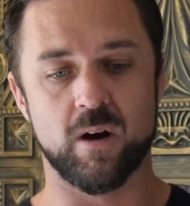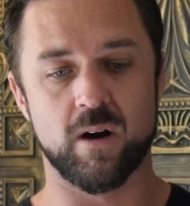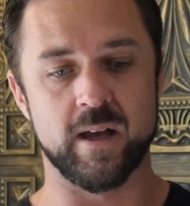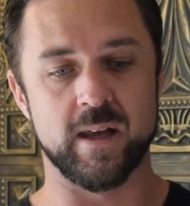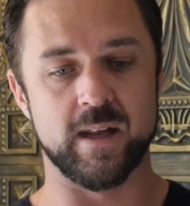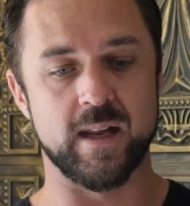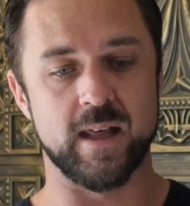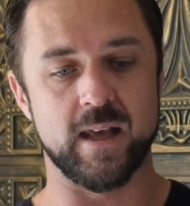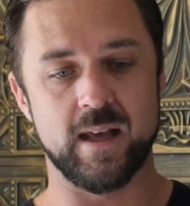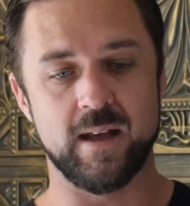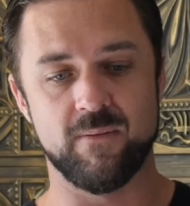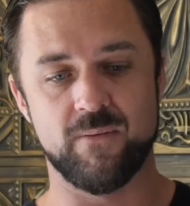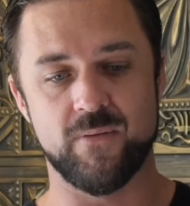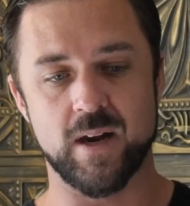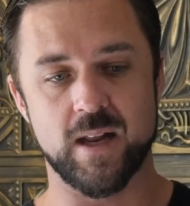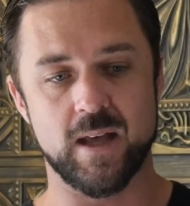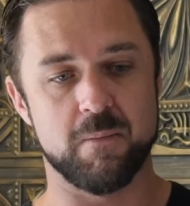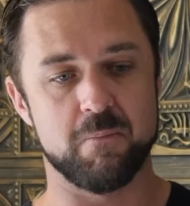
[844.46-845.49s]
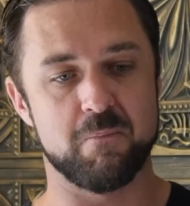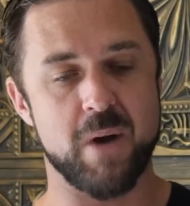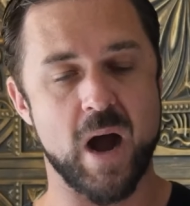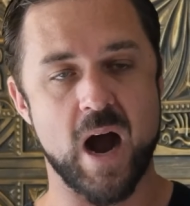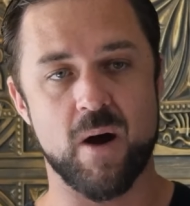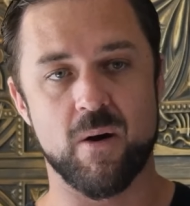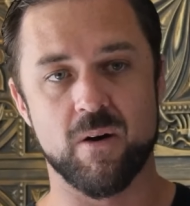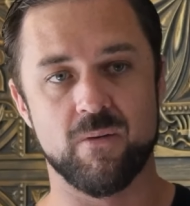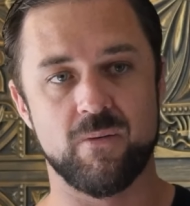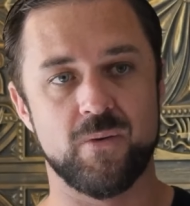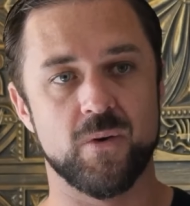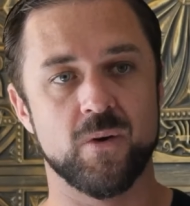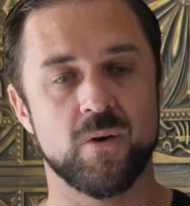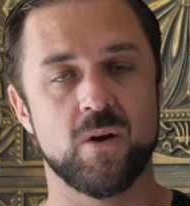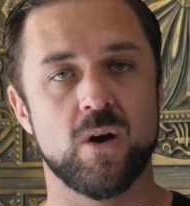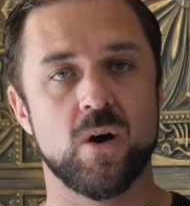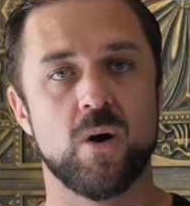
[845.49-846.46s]
are an infinite,
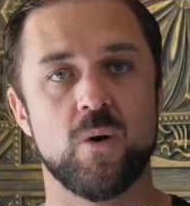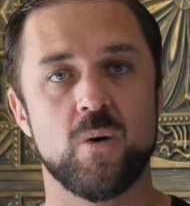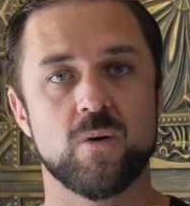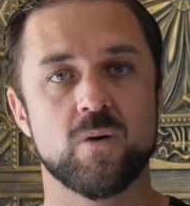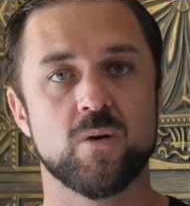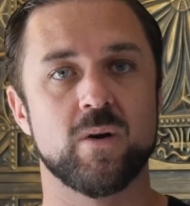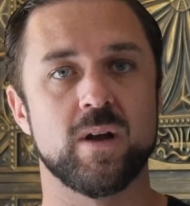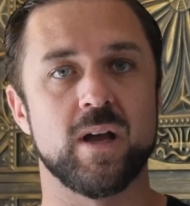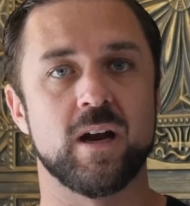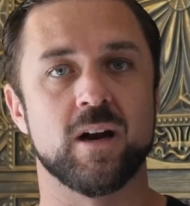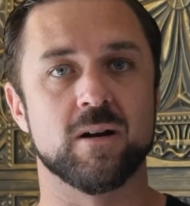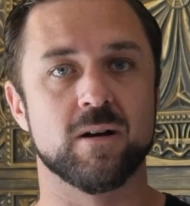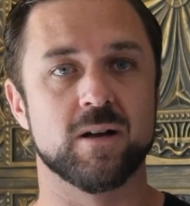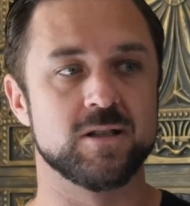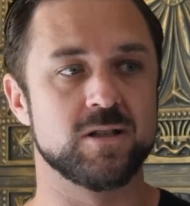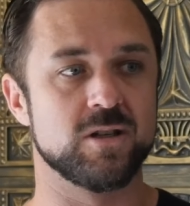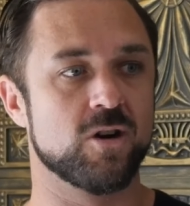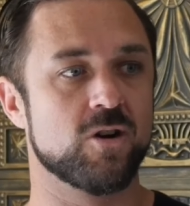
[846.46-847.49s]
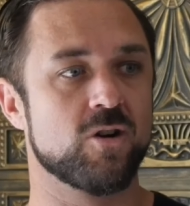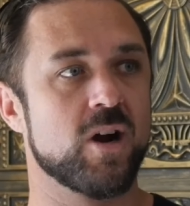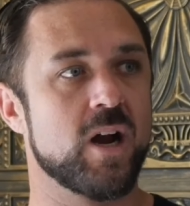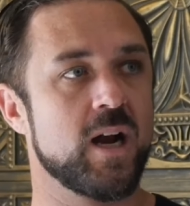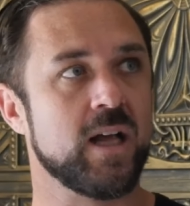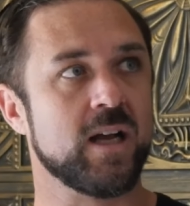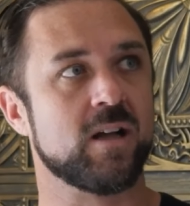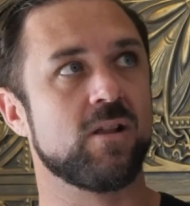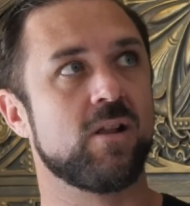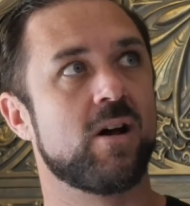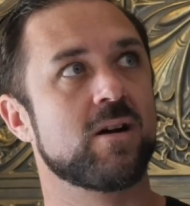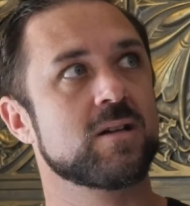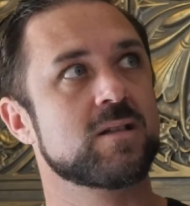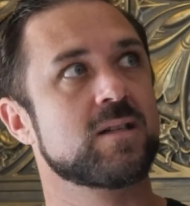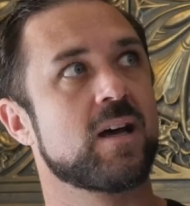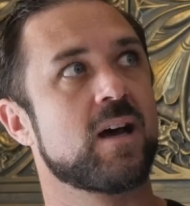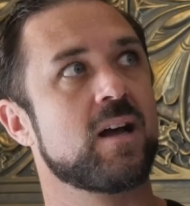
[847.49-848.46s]
powerful co-creator because you're creating
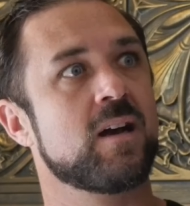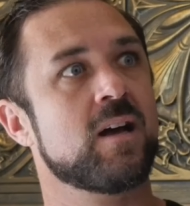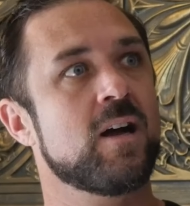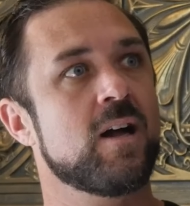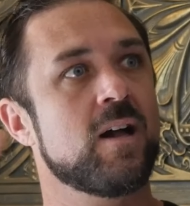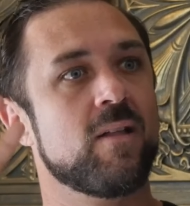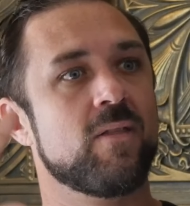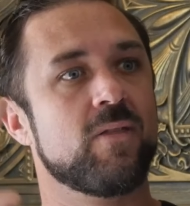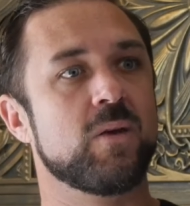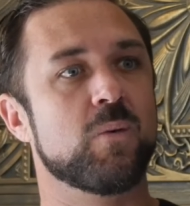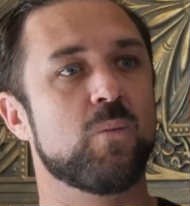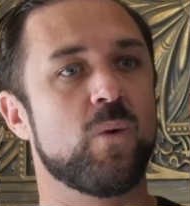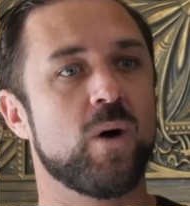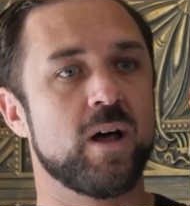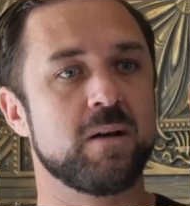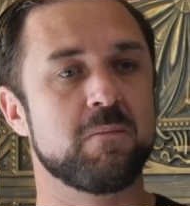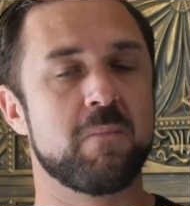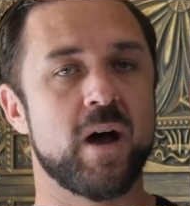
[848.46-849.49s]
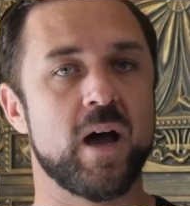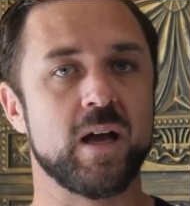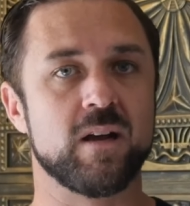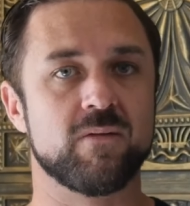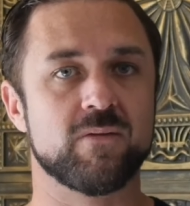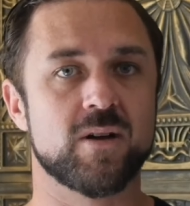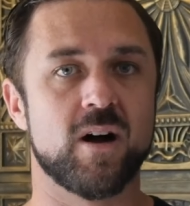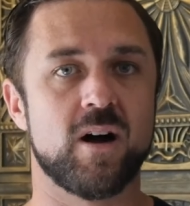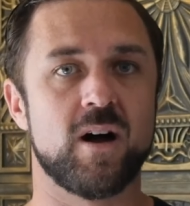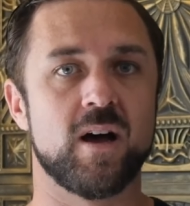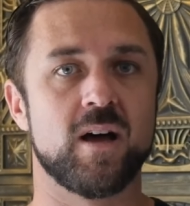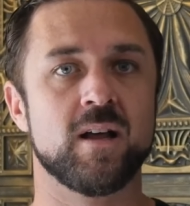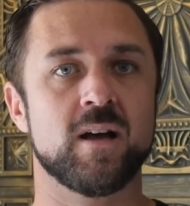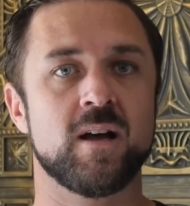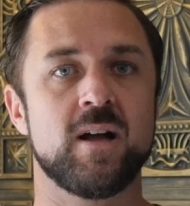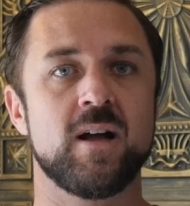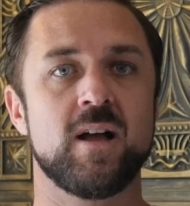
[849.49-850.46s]
alongside the one mind of
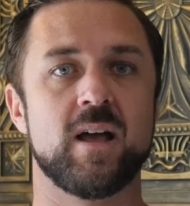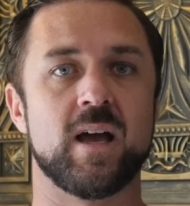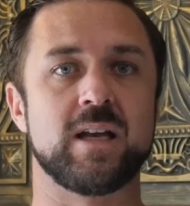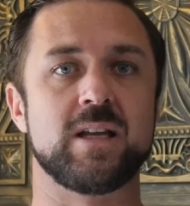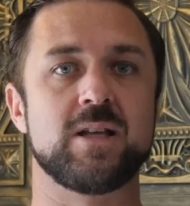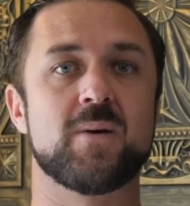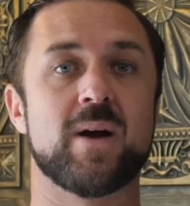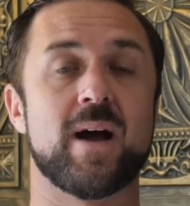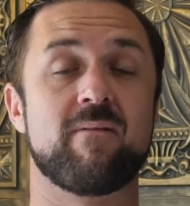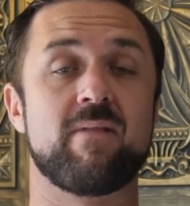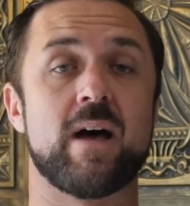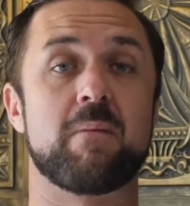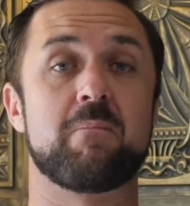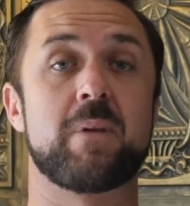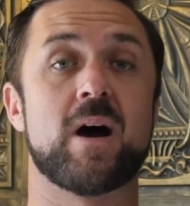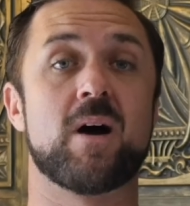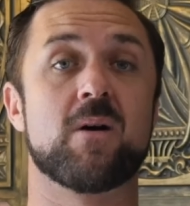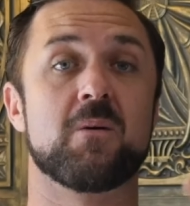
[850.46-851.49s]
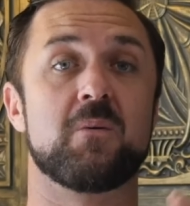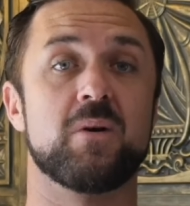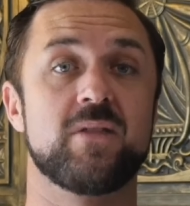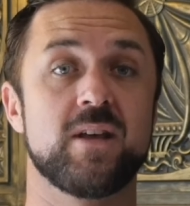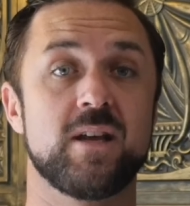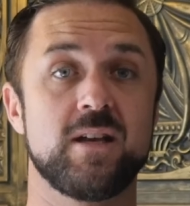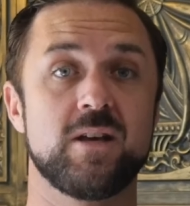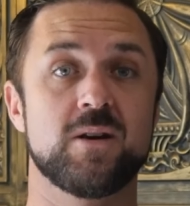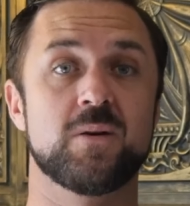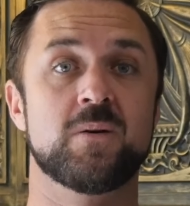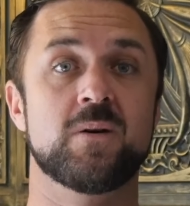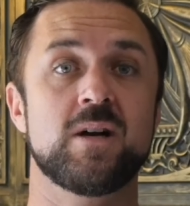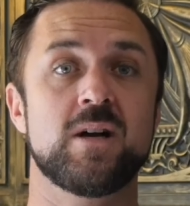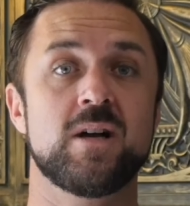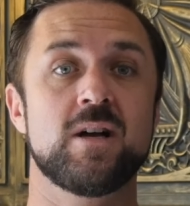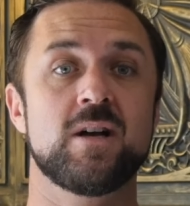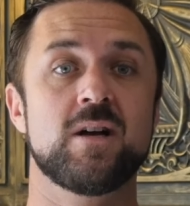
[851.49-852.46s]
God and you have that power within you.
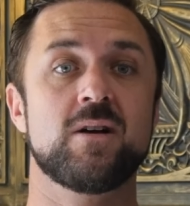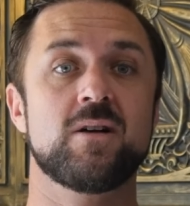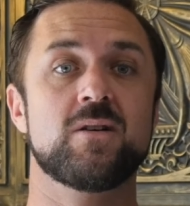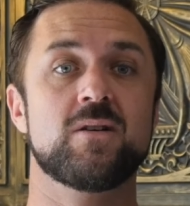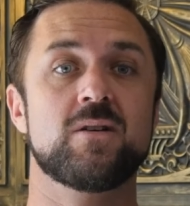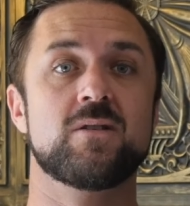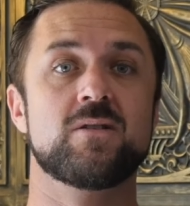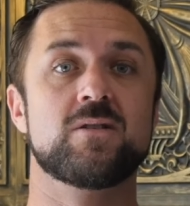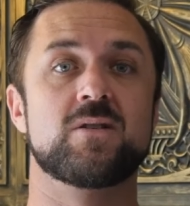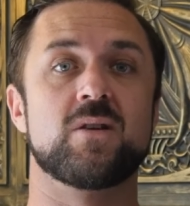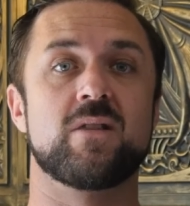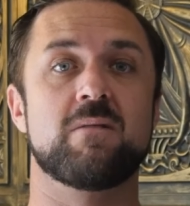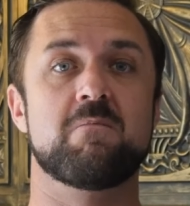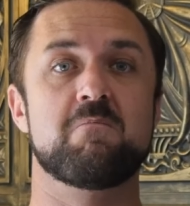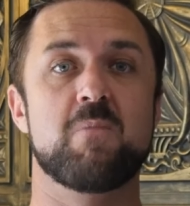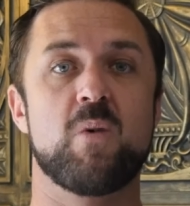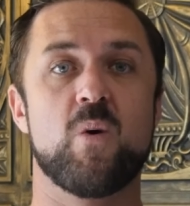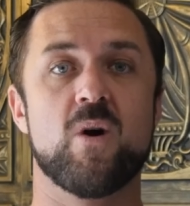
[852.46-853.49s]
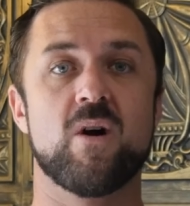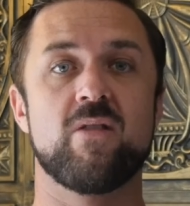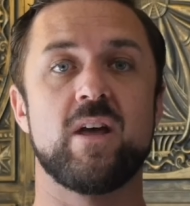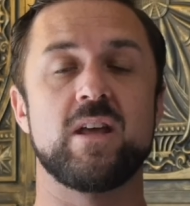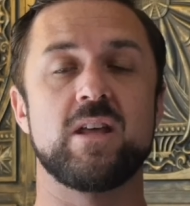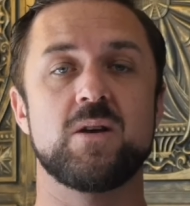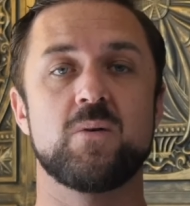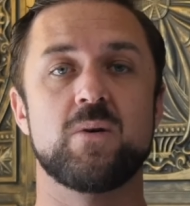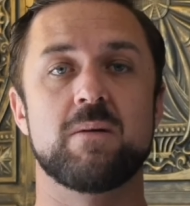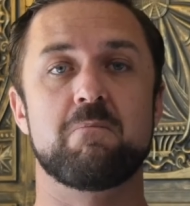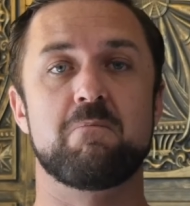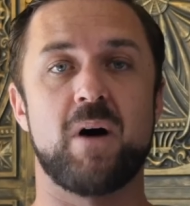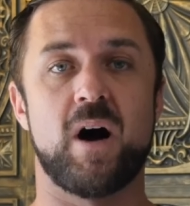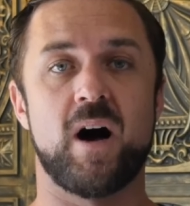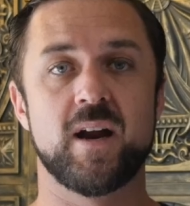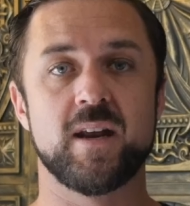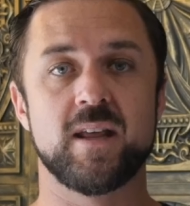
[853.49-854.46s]
So the more that you
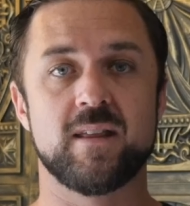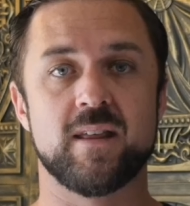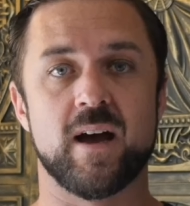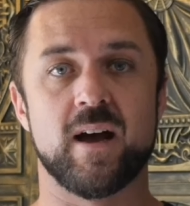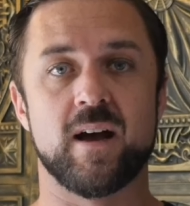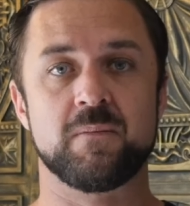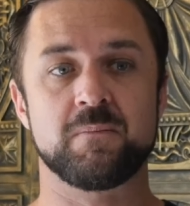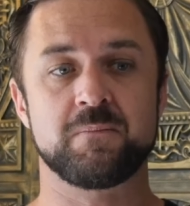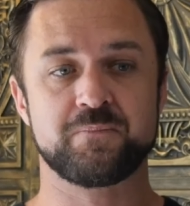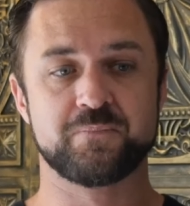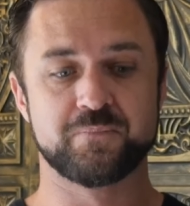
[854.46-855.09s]
embody that,